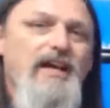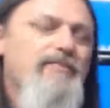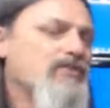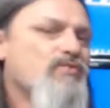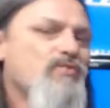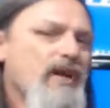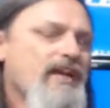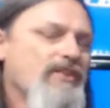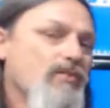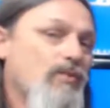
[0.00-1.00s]
but
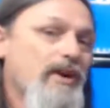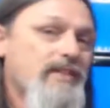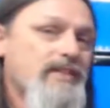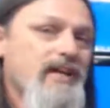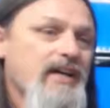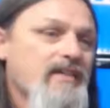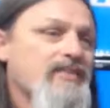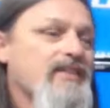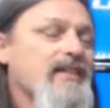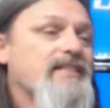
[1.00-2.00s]
really the one
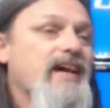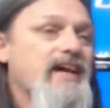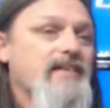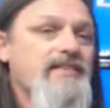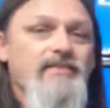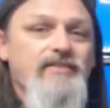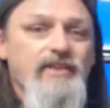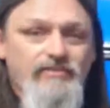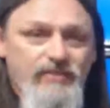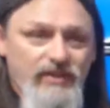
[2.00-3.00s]
step that takes
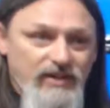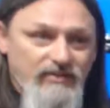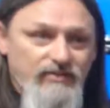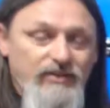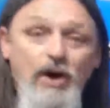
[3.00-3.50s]
the